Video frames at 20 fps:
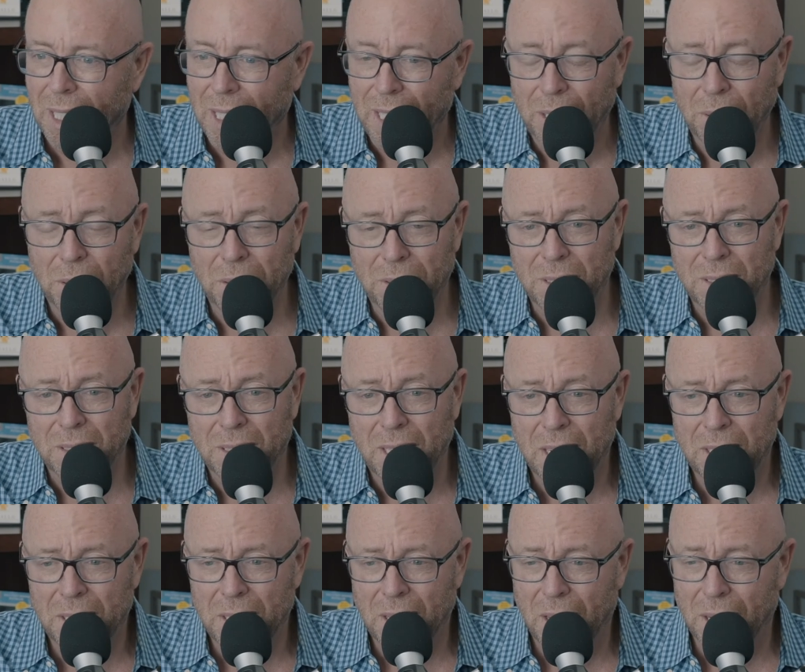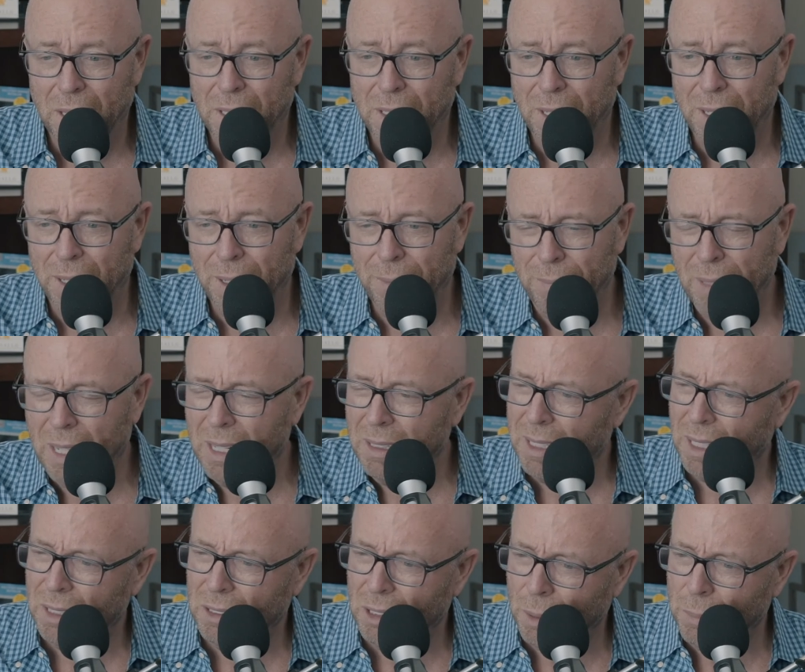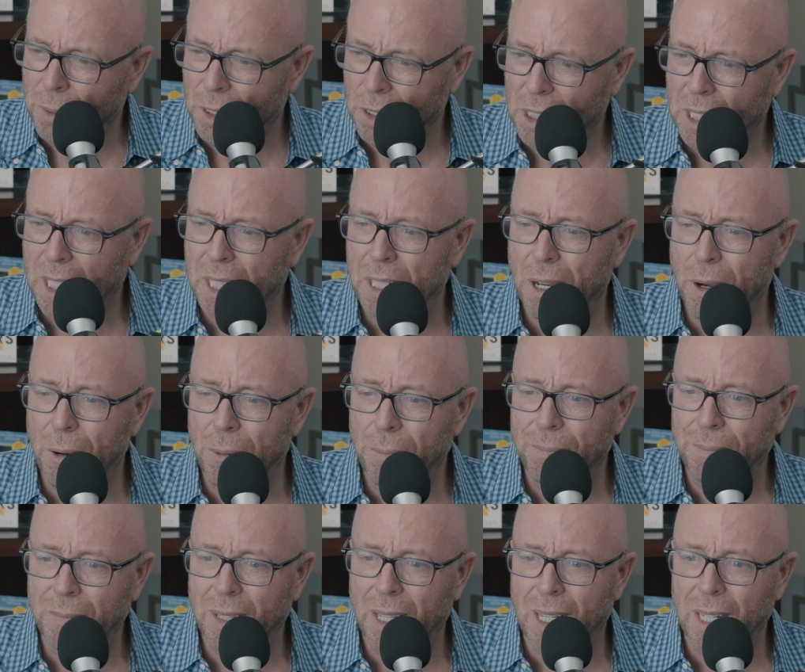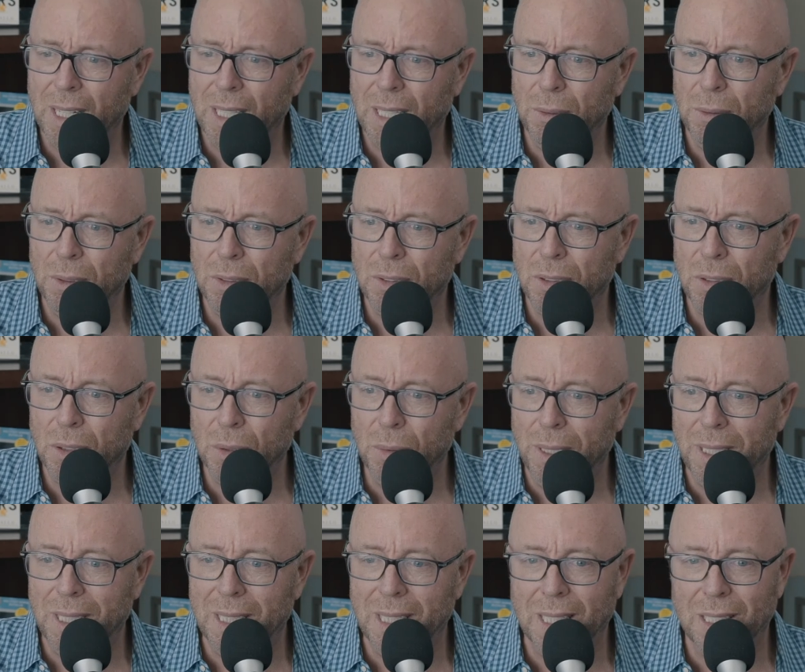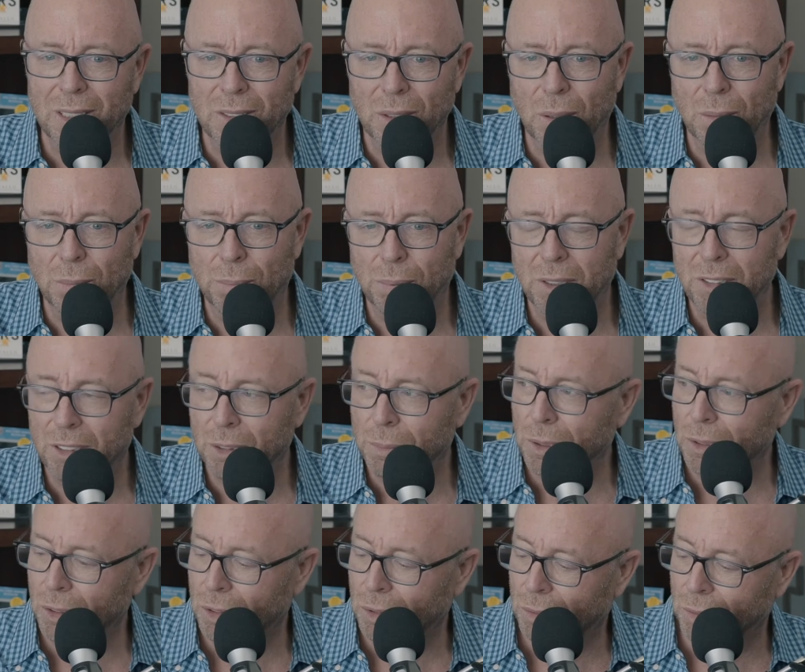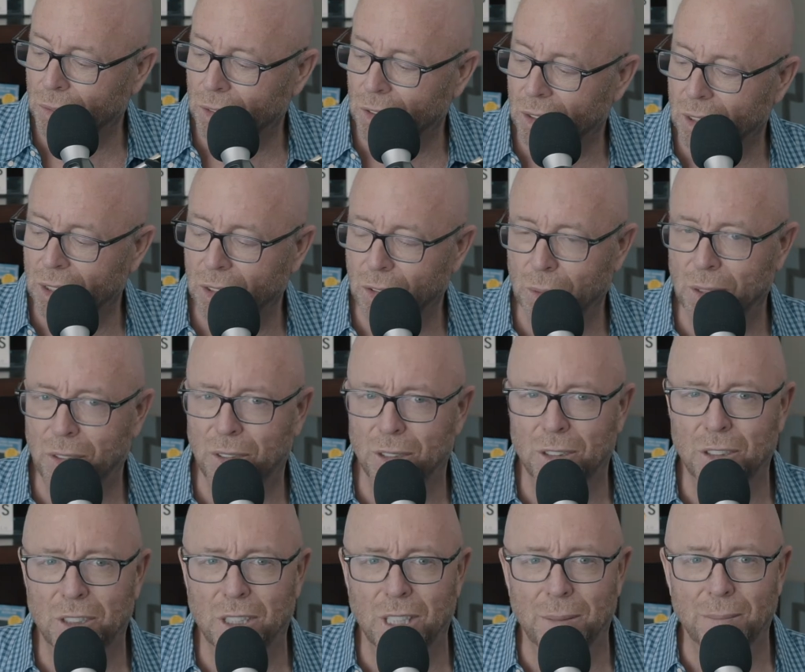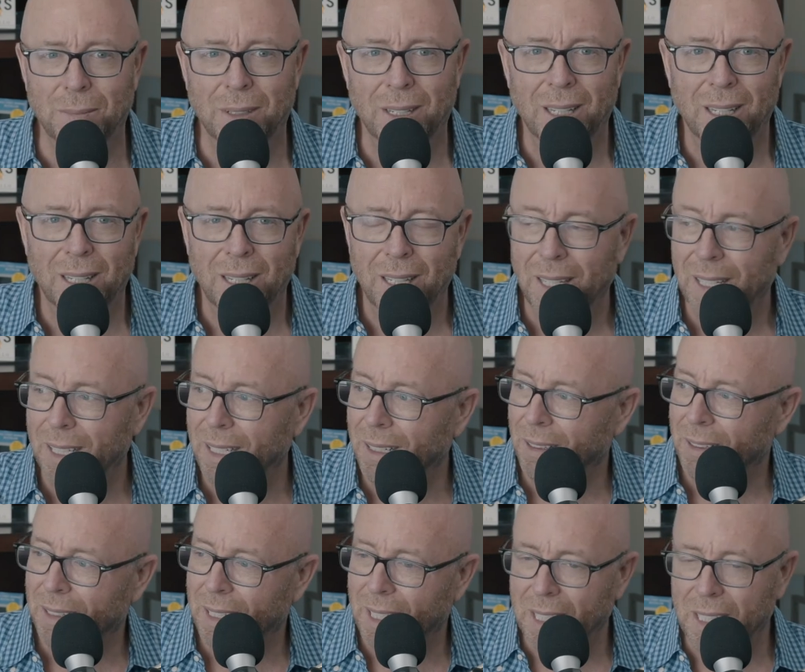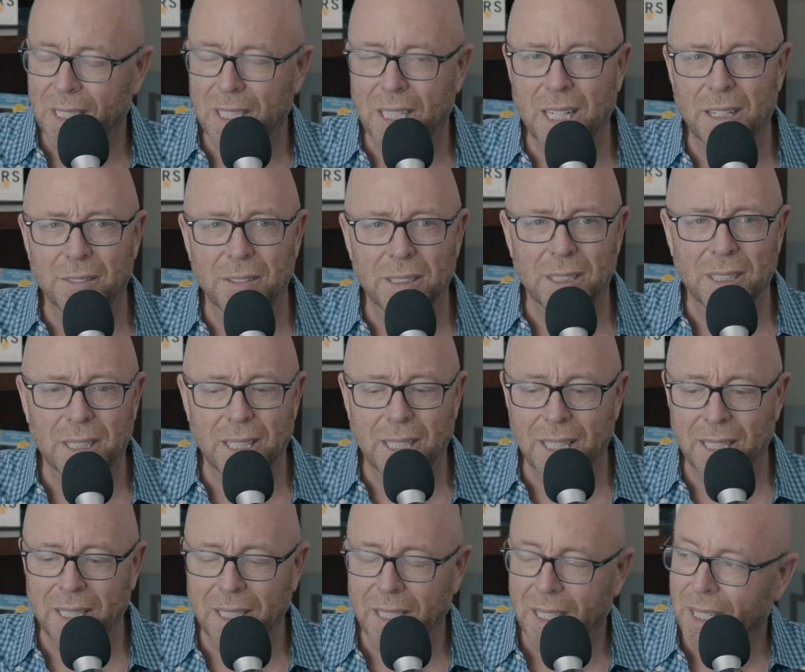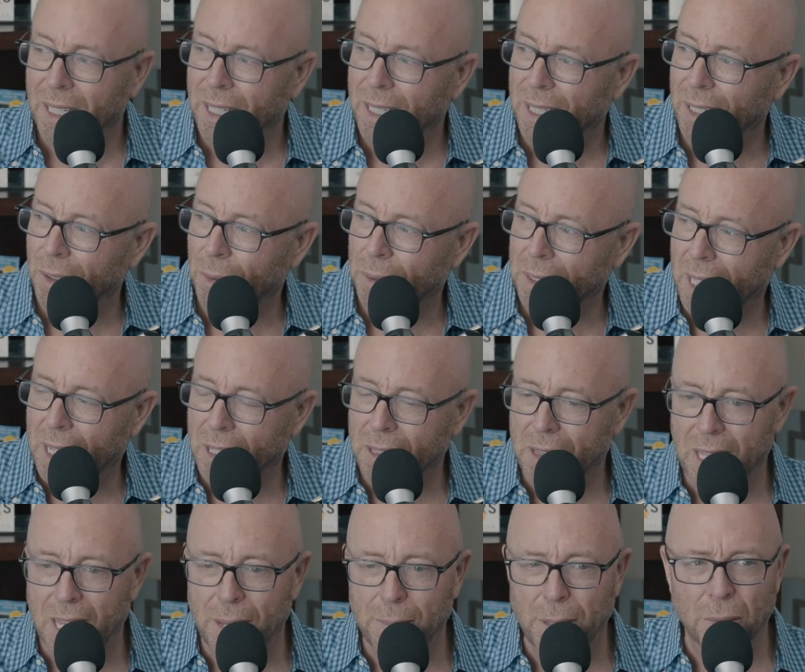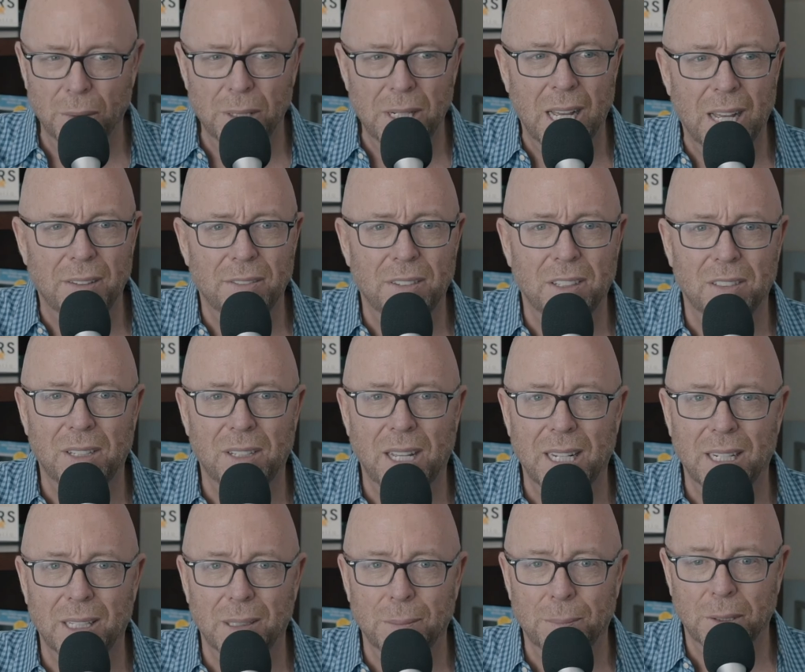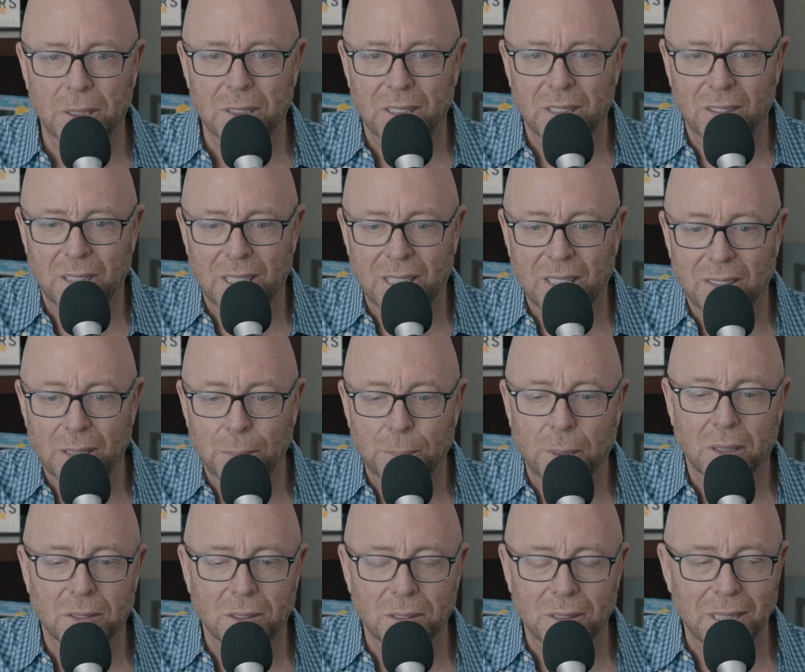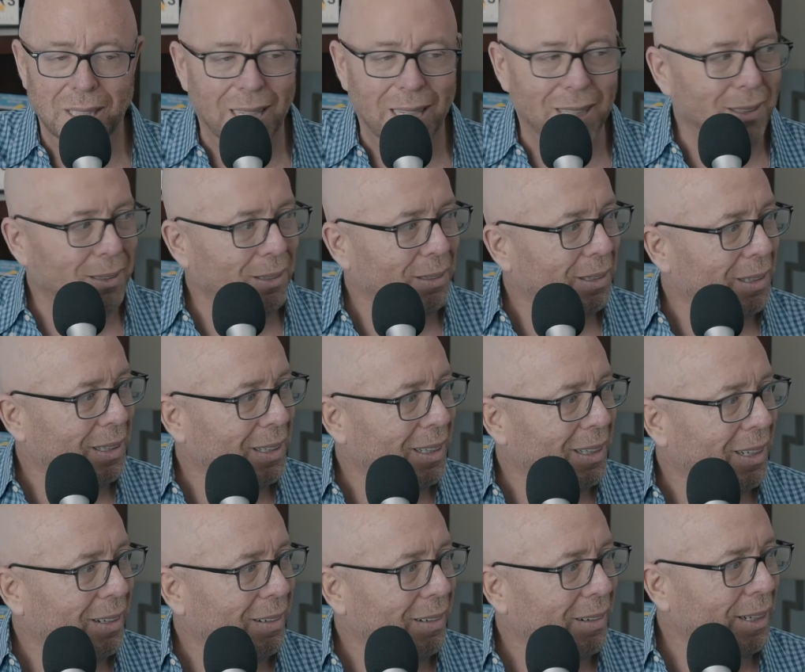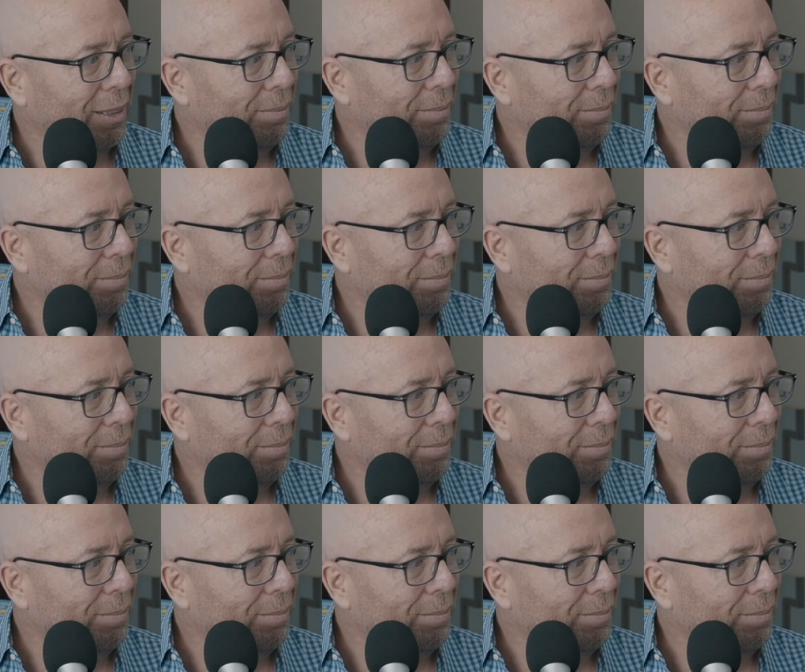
he was in TED talk, uh, not a TED talk, but a keynote, and he was doing his own principles for his research team. You know, they did everything. You know, without them, I wouldn't have this data to put this easy puzzle together, right?